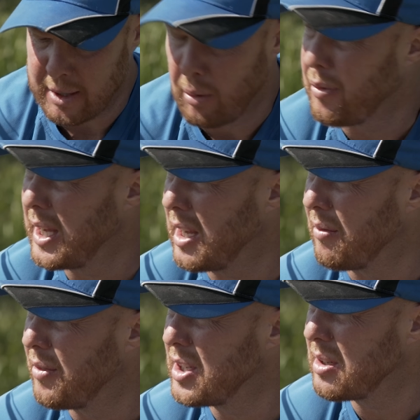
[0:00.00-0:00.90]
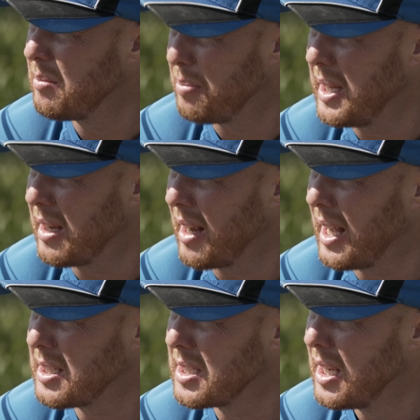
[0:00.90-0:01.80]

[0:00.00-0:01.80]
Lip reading: I don't think you can beat glass.